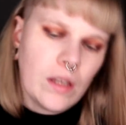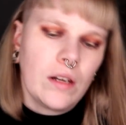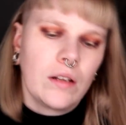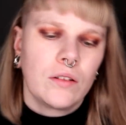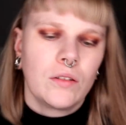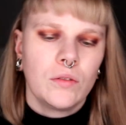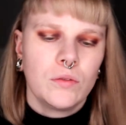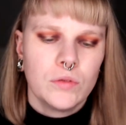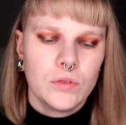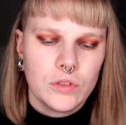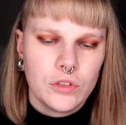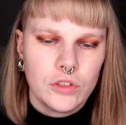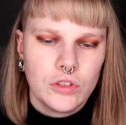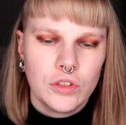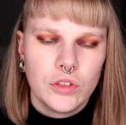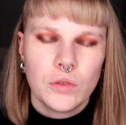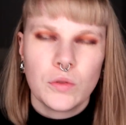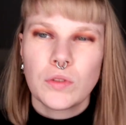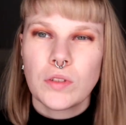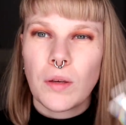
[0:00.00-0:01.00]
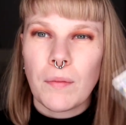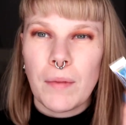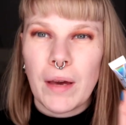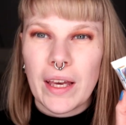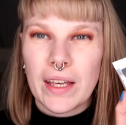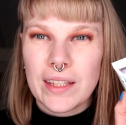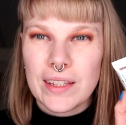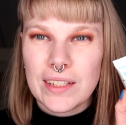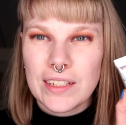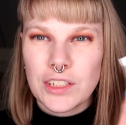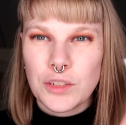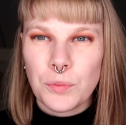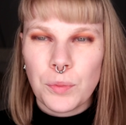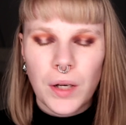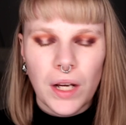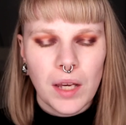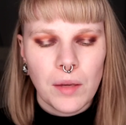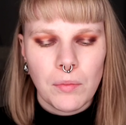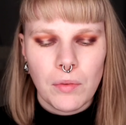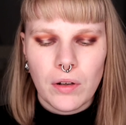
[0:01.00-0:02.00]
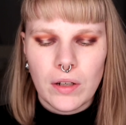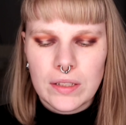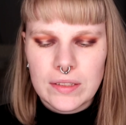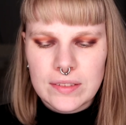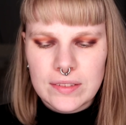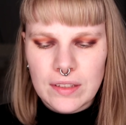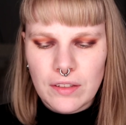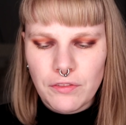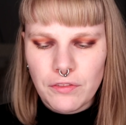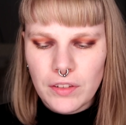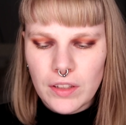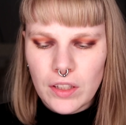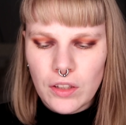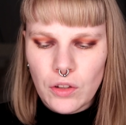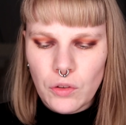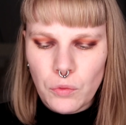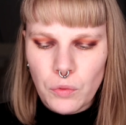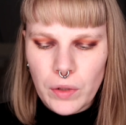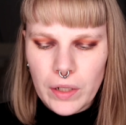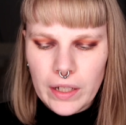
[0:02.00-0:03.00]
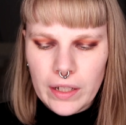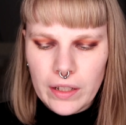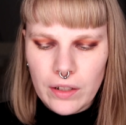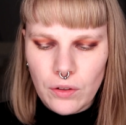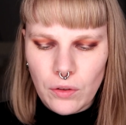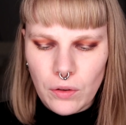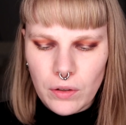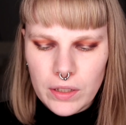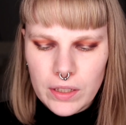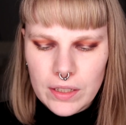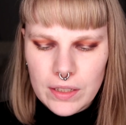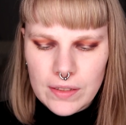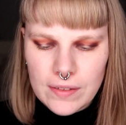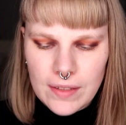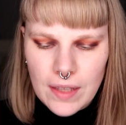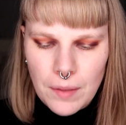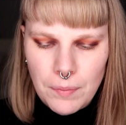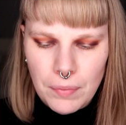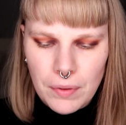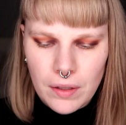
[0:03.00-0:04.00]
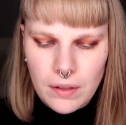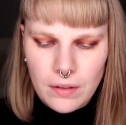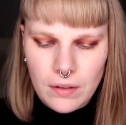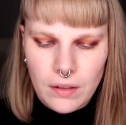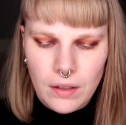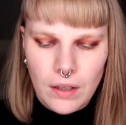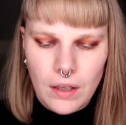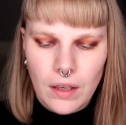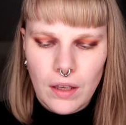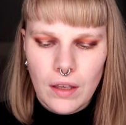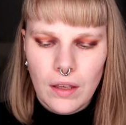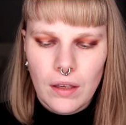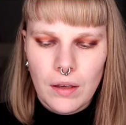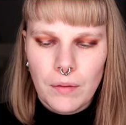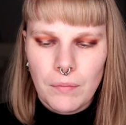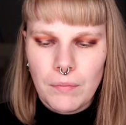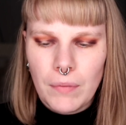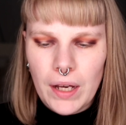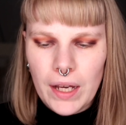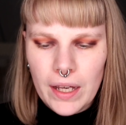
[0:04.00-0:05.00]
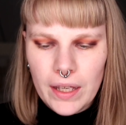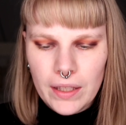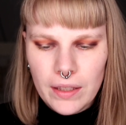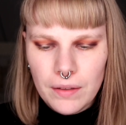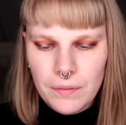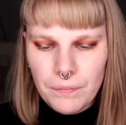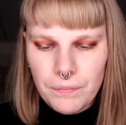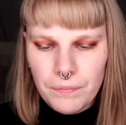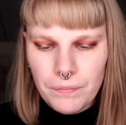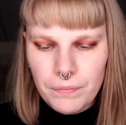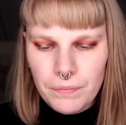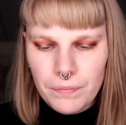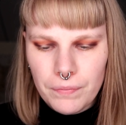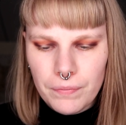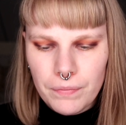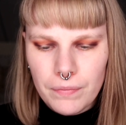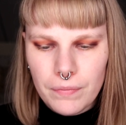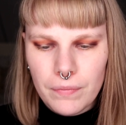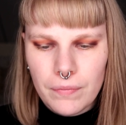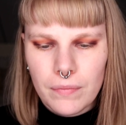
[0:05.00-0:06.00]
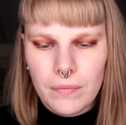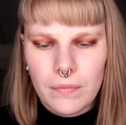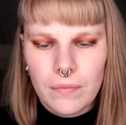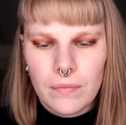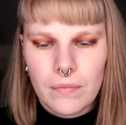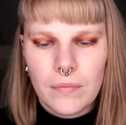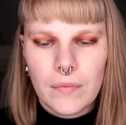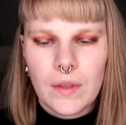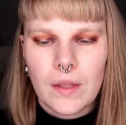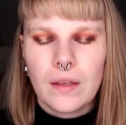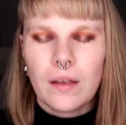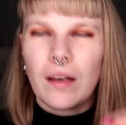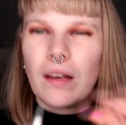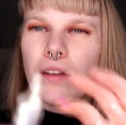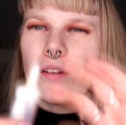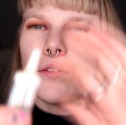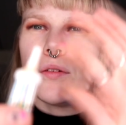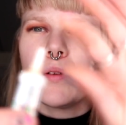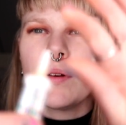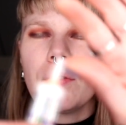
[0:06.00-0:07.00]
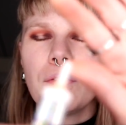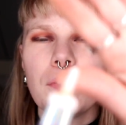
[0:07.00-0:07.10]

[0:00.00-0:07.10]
And I'm going to use my glitter primer and something really annoying has happened. My, I don't know